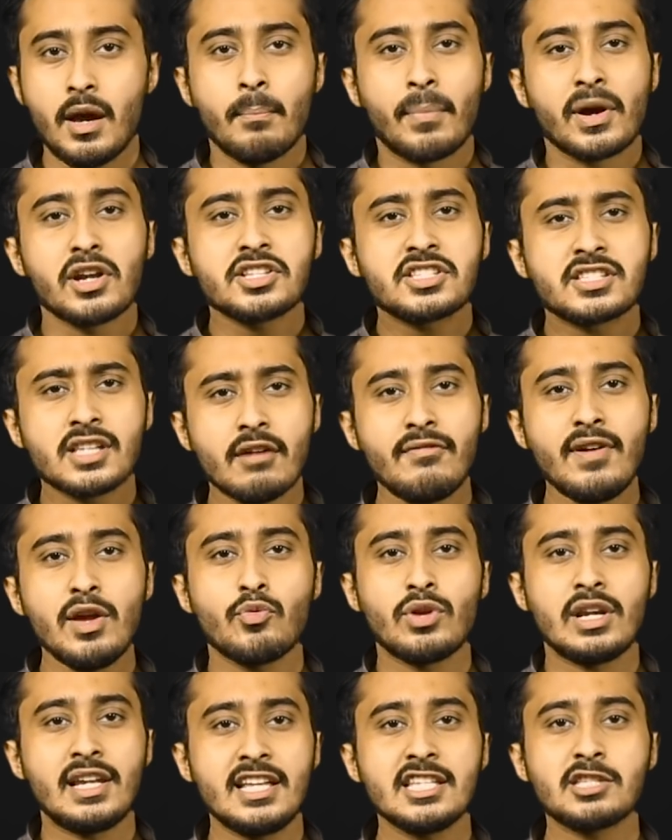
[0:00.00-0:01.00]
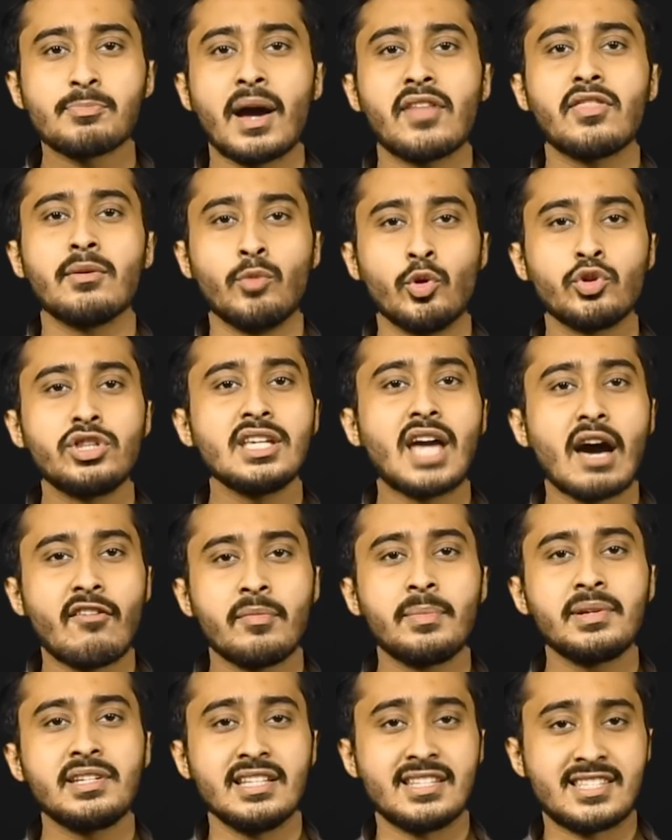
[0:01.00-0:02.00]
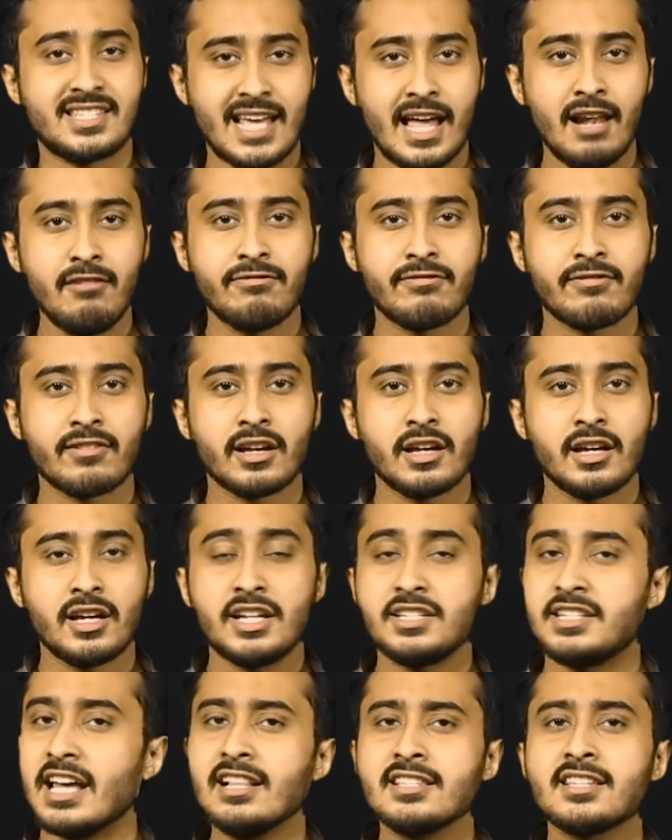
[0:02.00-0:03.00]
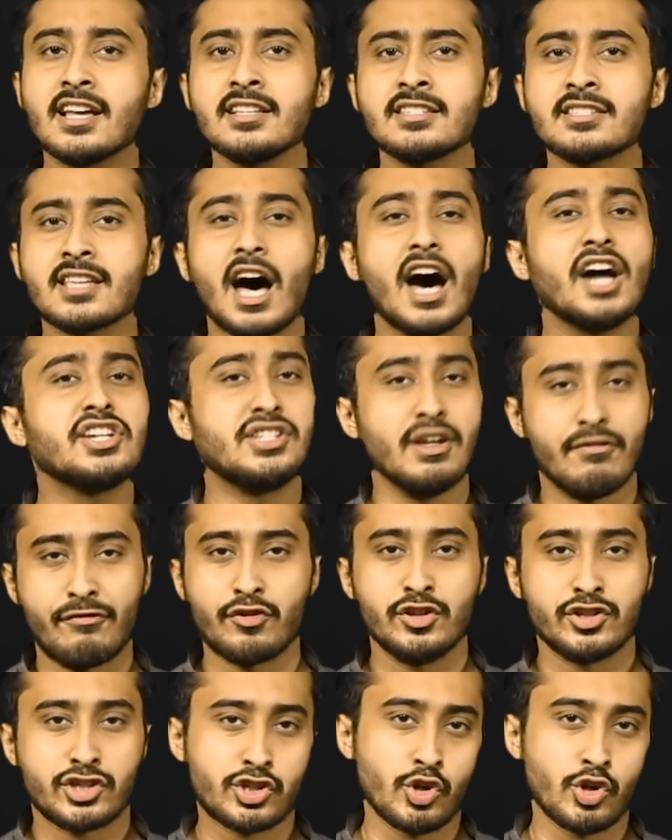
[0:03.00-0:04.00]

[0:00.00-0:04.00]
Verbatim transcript: But a survey released by the Modi government itself tells us a different